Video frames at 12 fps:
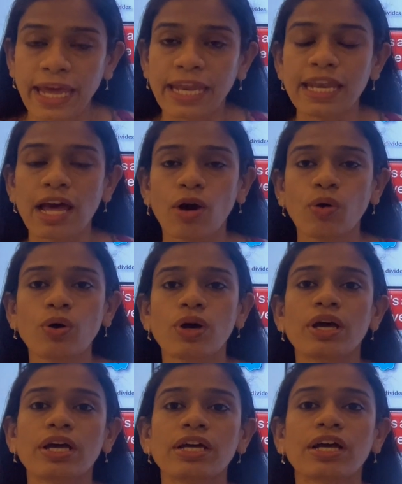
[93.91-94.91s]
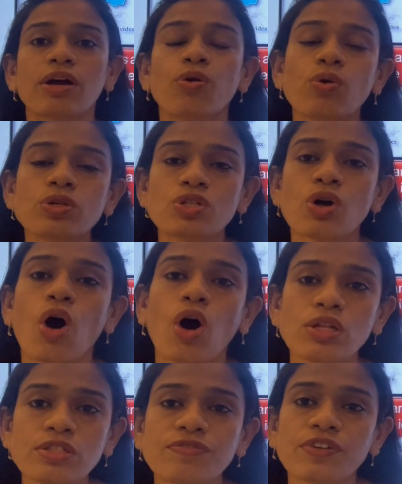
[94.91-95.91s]
Now, goes
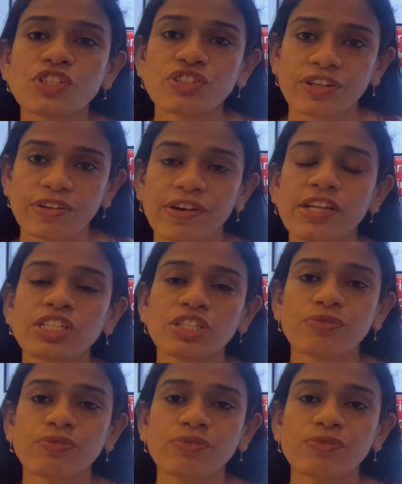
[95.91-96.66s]
on for generation,